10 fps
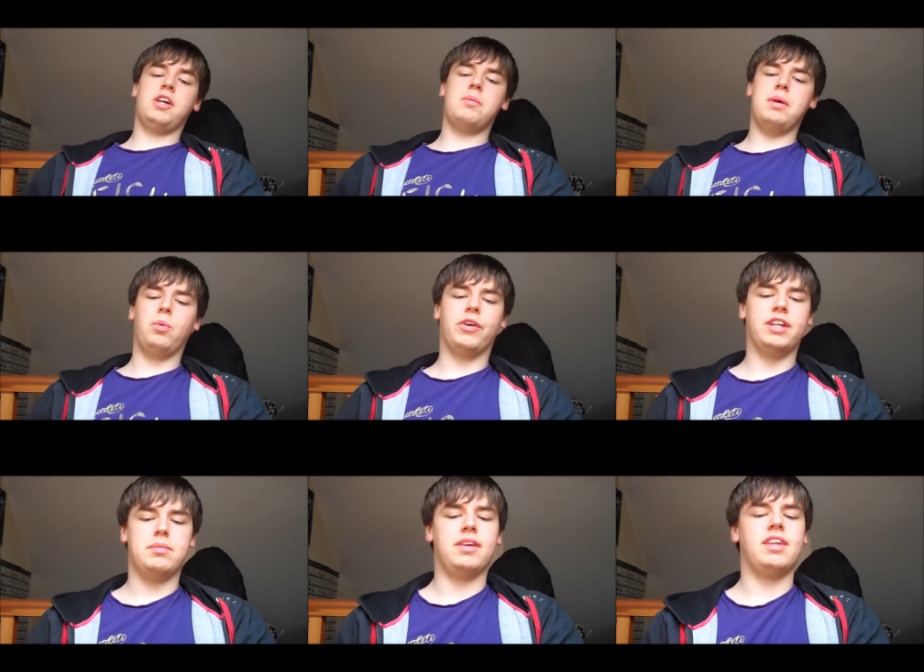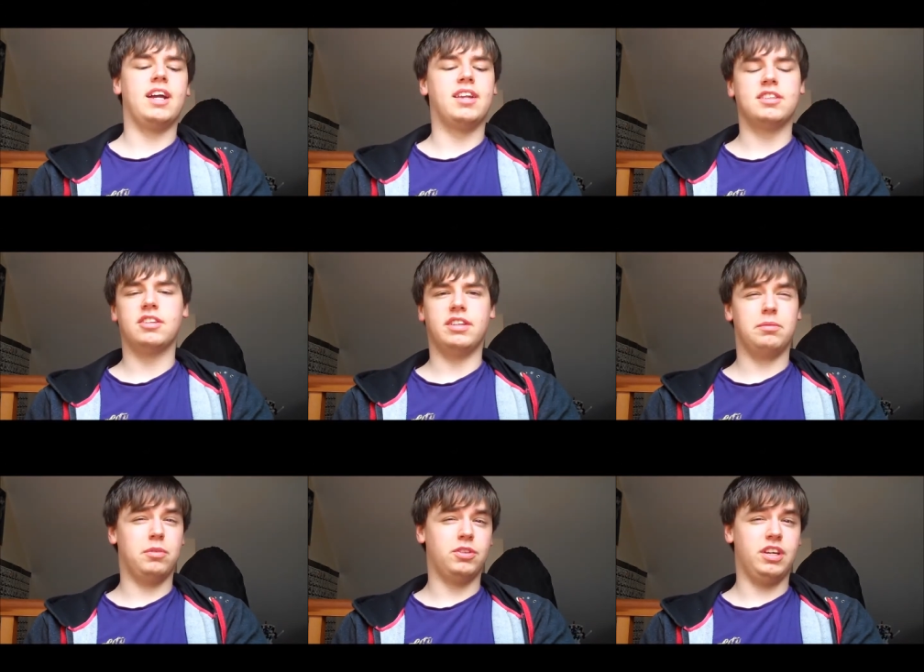a bit worried about that. That's
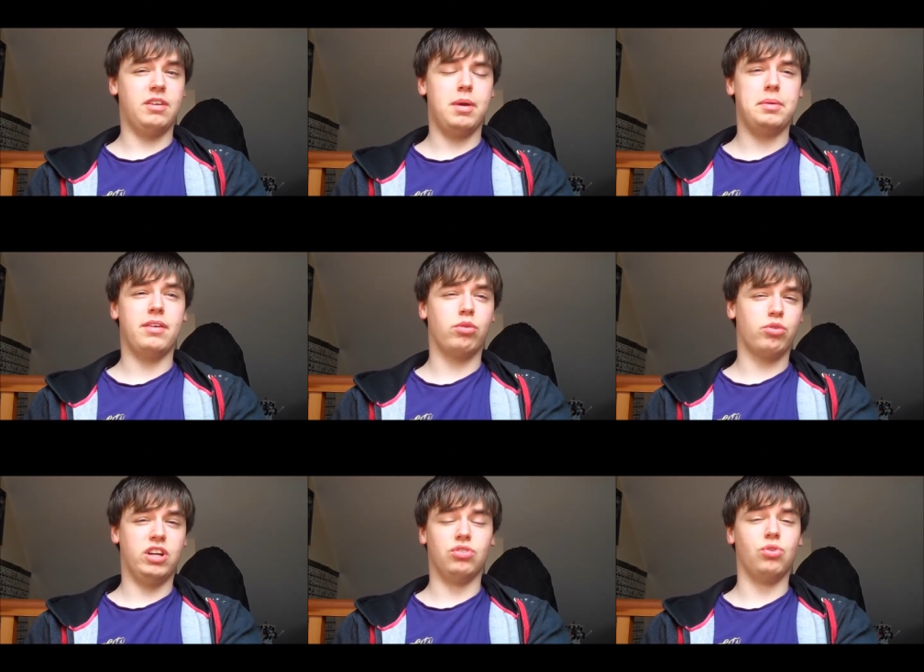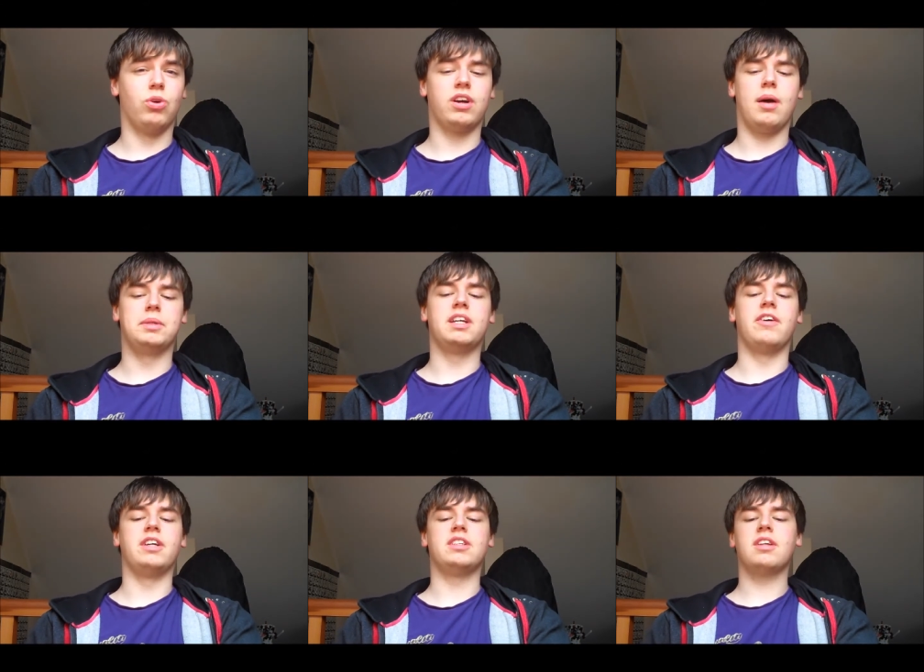going to only have maybe have three or four
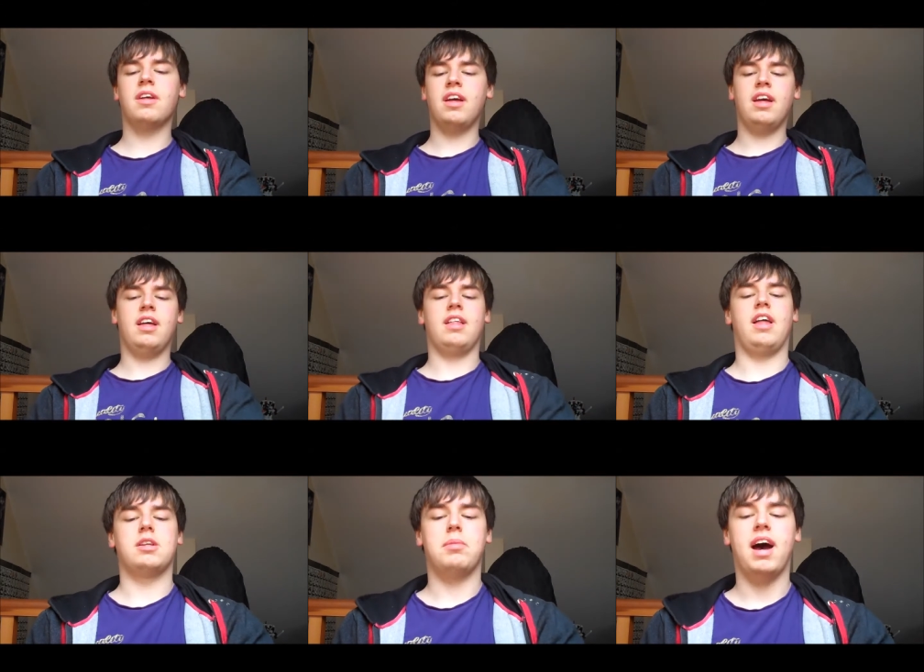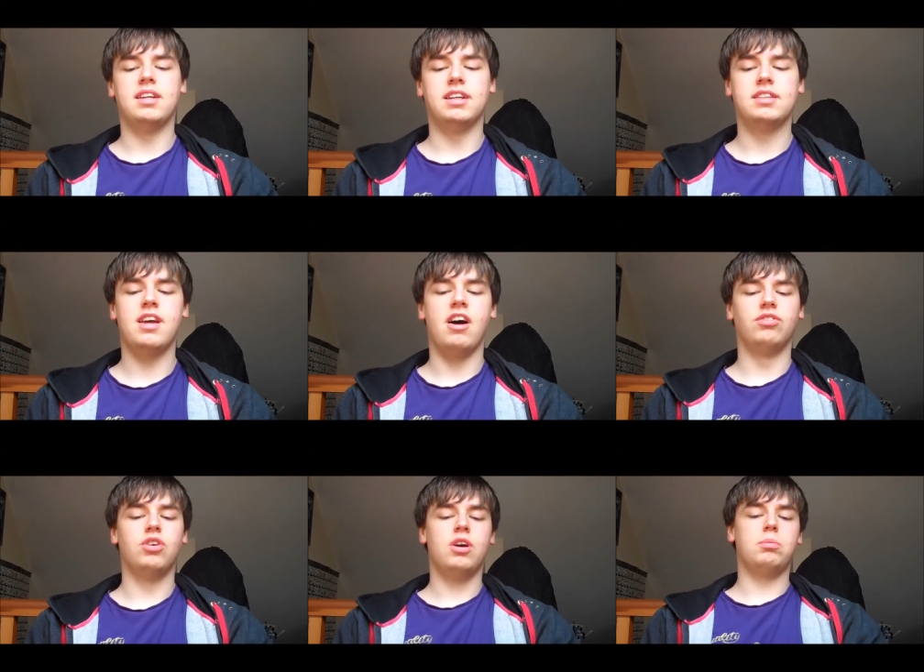commentaries. That's bad in
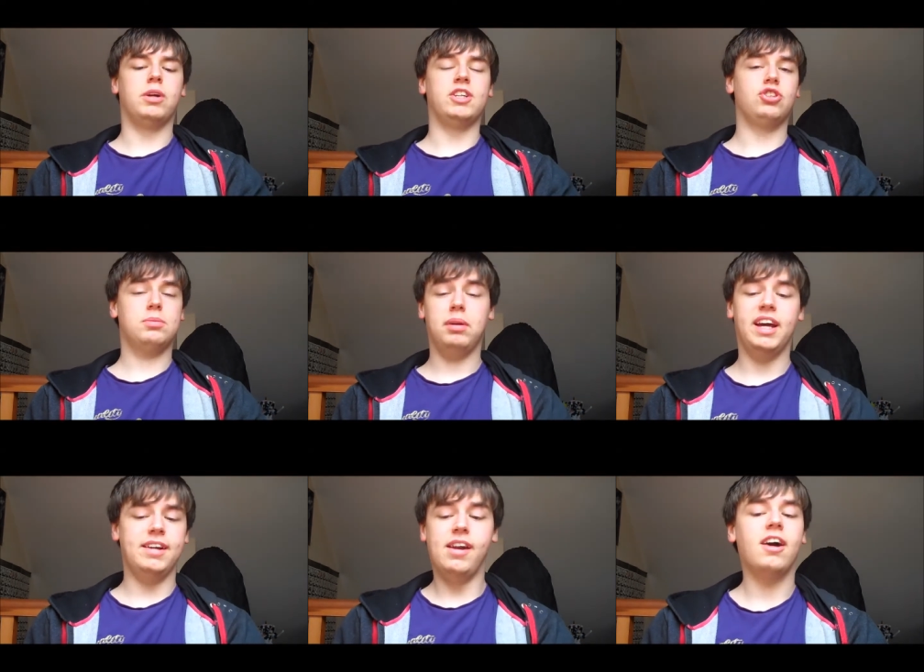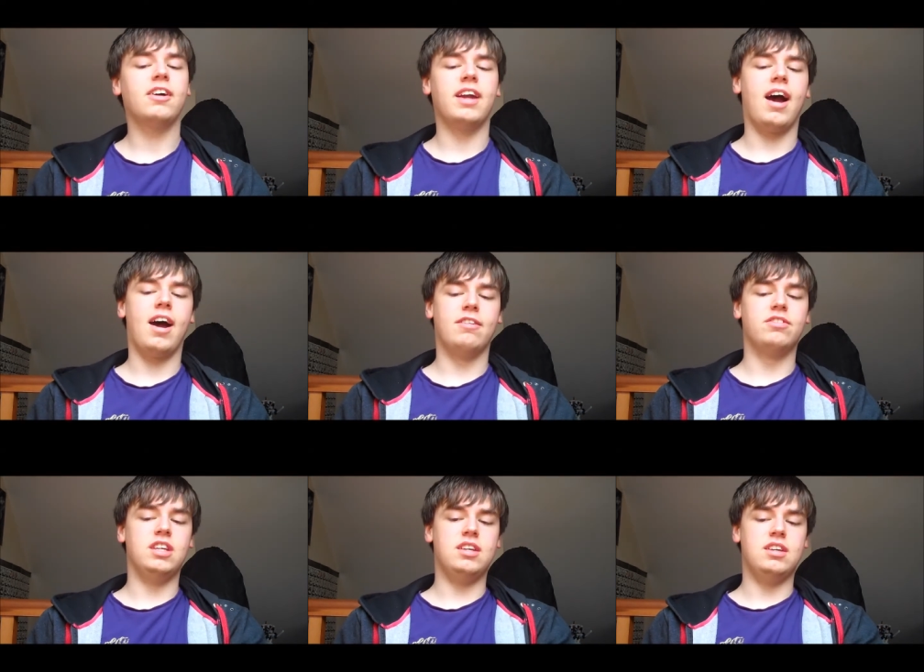itself. But it's just plain not going to have
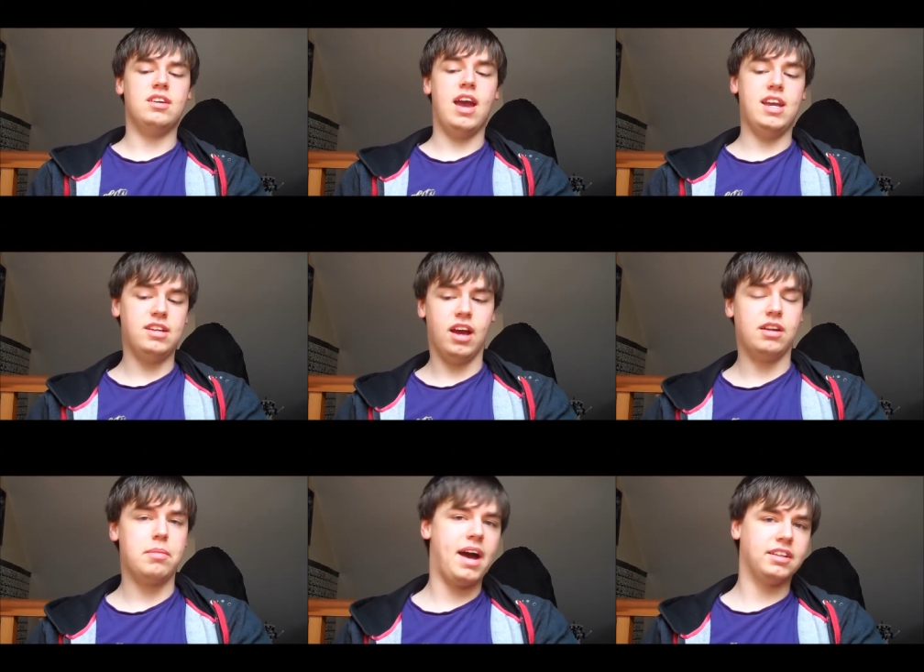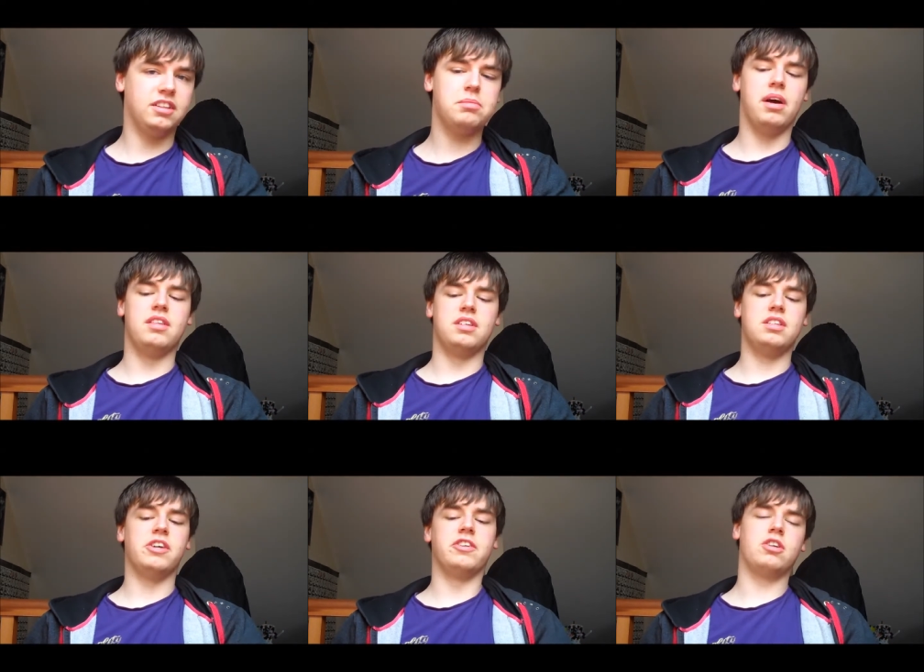the eight animatics by the series